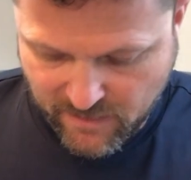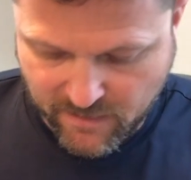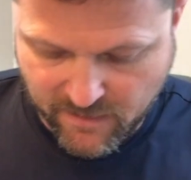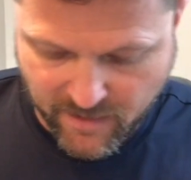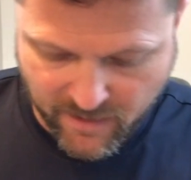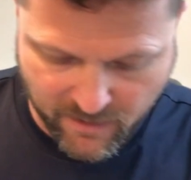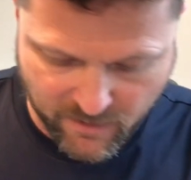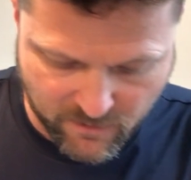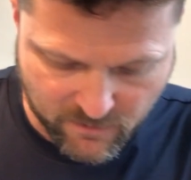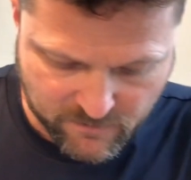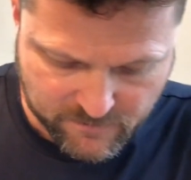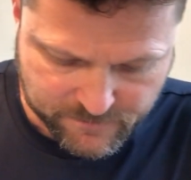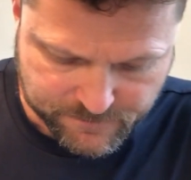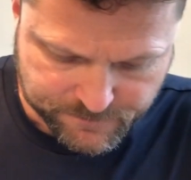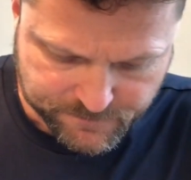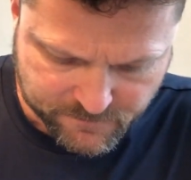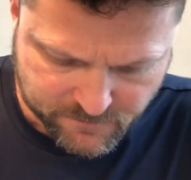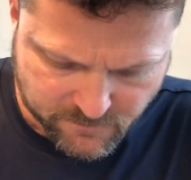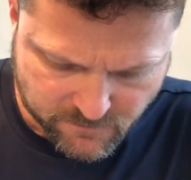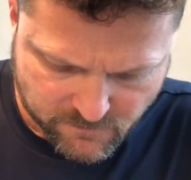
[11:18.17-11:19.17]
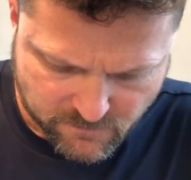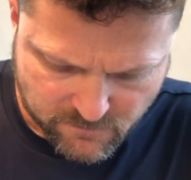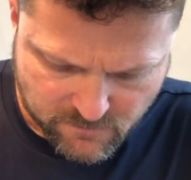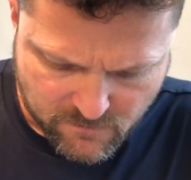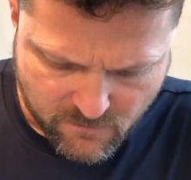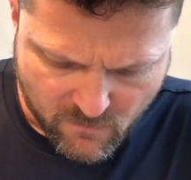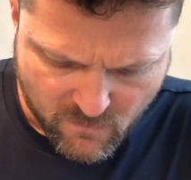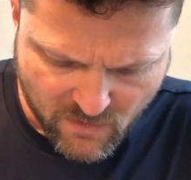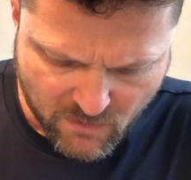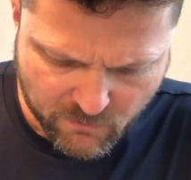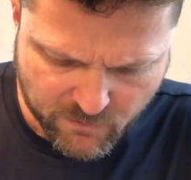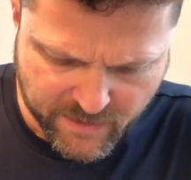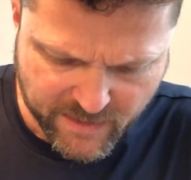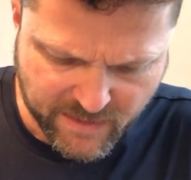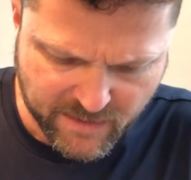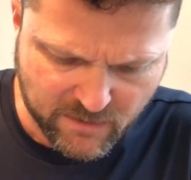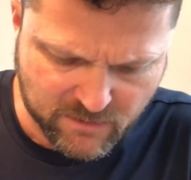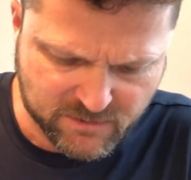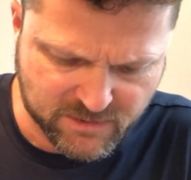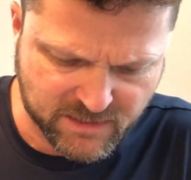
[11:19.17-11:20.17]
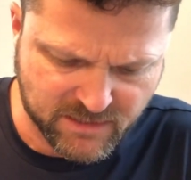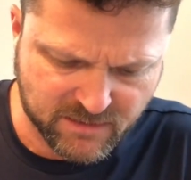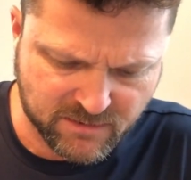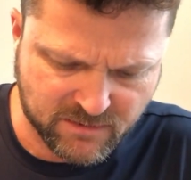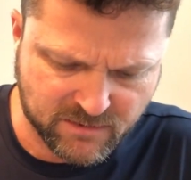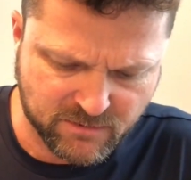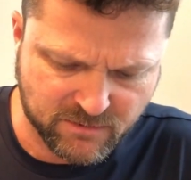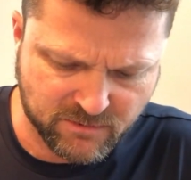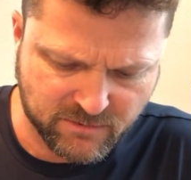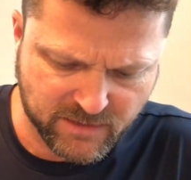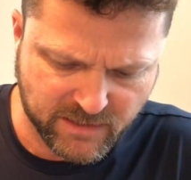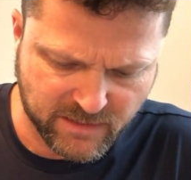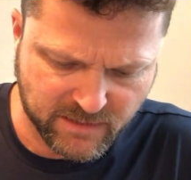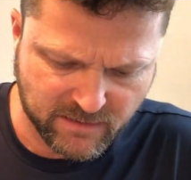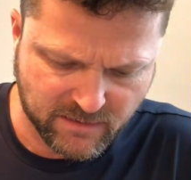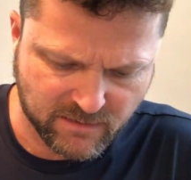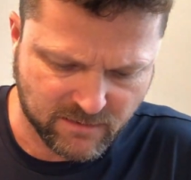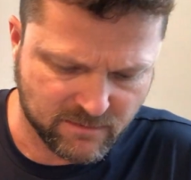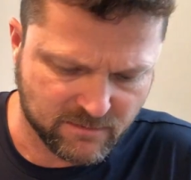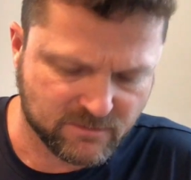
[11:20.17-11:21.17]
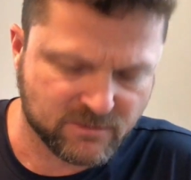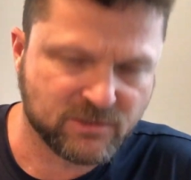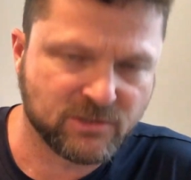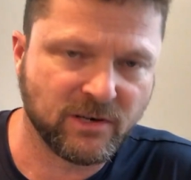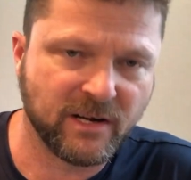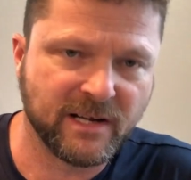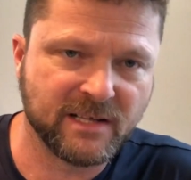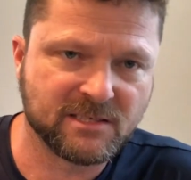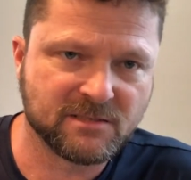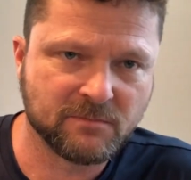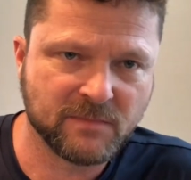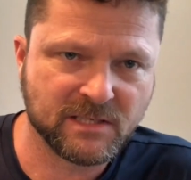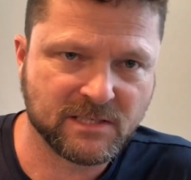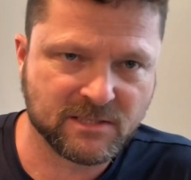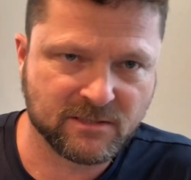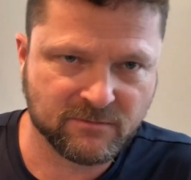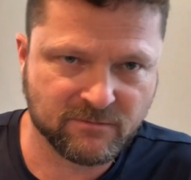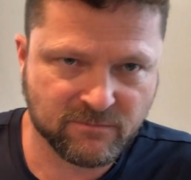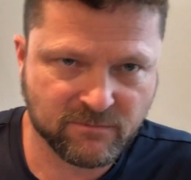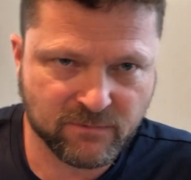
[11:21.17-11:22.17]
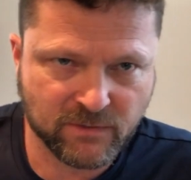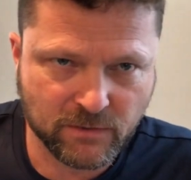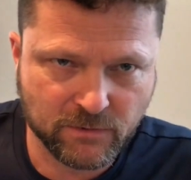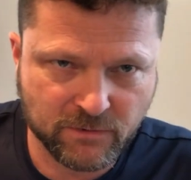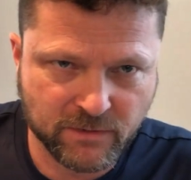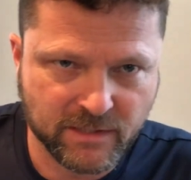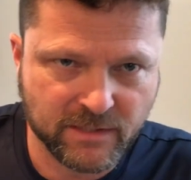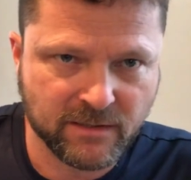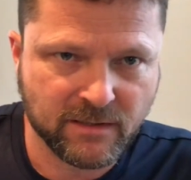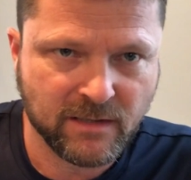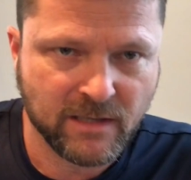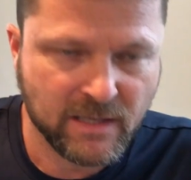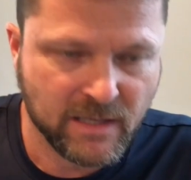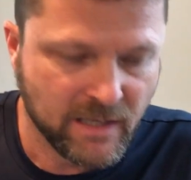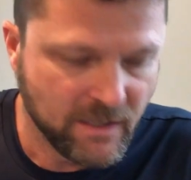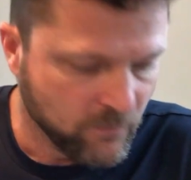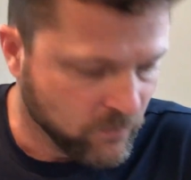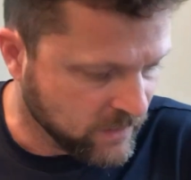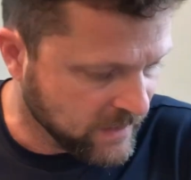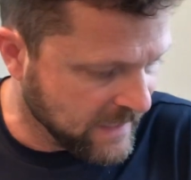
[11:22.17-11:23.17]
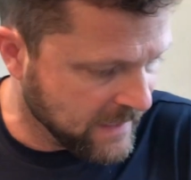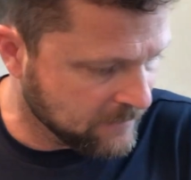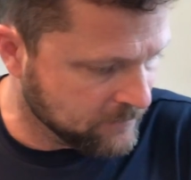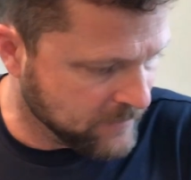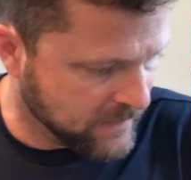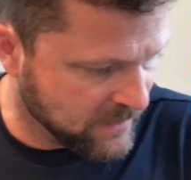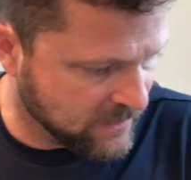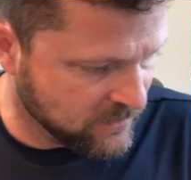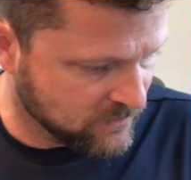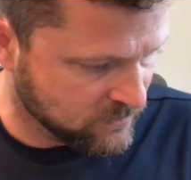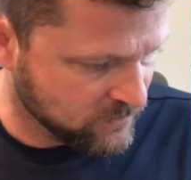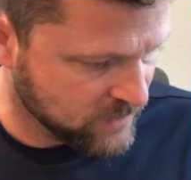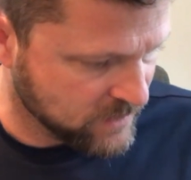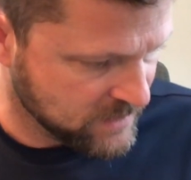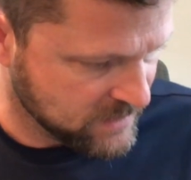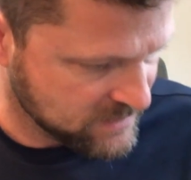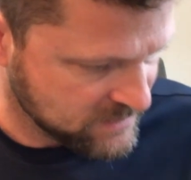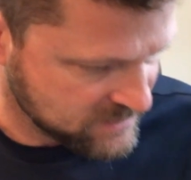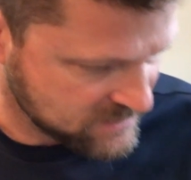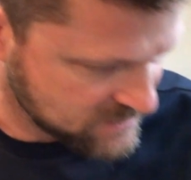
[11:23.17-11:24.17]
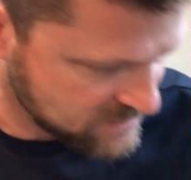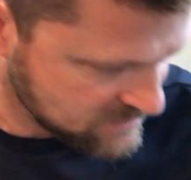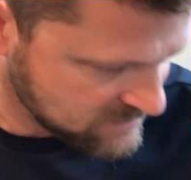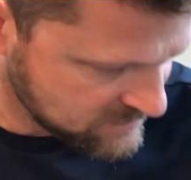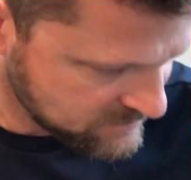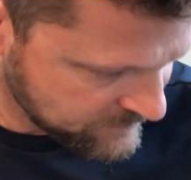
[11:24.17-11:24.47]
Now, when it goes into the transmission fluid, what I bought was